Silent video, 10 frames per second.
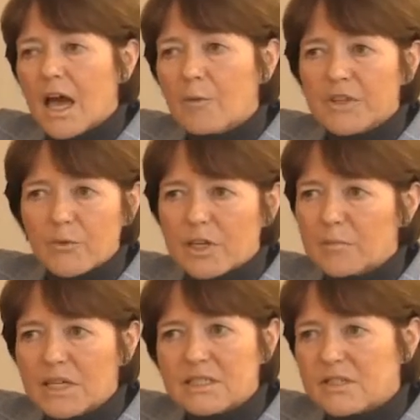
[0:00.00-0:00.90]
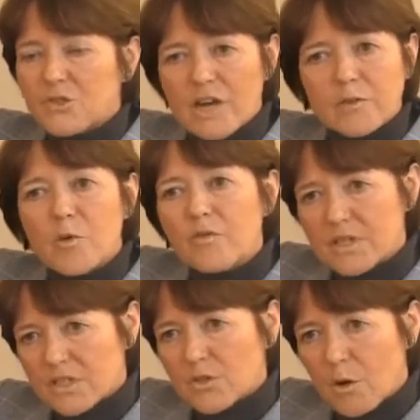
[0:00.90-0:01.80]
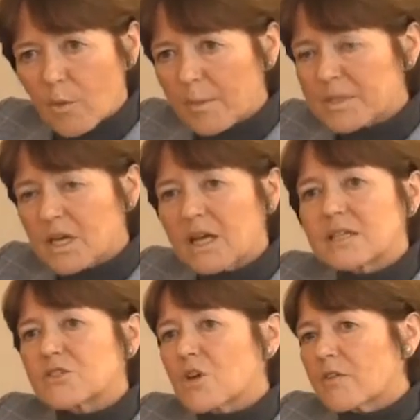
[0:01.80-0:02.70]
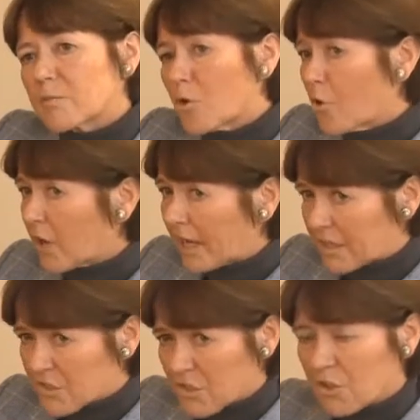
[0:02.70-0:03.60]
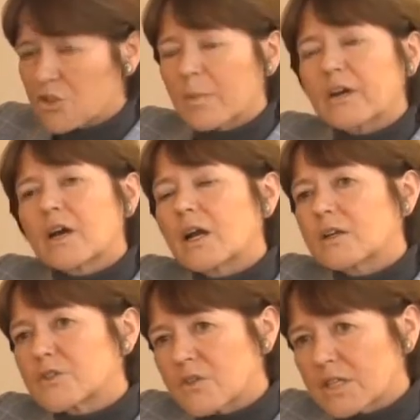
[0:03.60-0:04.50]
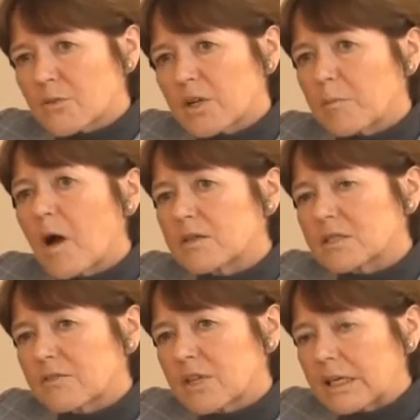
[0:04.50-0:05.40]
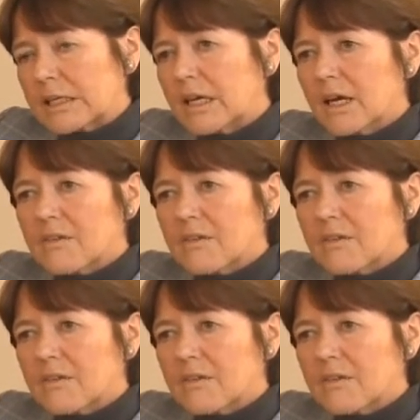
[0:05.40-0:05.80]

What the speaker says: And what that really means is driving more visits to our website, it's driving more organic search about Ireland, so that's a really positive thing.